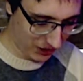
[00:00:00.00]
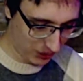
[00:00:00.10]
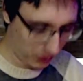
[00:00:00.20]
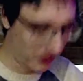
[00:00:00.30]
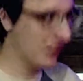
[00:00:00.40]

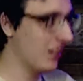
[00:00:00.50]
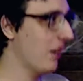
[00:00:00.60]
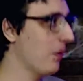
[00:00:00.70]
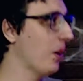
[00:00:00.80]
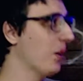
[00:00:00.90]
weakened
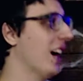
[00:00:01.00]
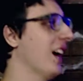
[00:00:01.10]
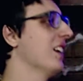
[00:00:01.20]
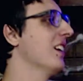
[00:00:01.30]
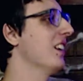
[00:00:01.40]
up.
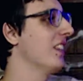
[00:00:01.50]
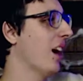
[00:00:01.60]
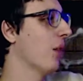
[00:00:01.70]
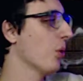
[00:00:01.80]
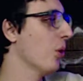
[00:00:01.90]
Okay,
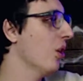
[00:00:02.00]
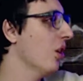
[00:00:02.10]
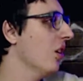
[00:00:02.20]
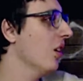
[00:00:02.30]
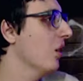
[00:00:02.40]
now roll...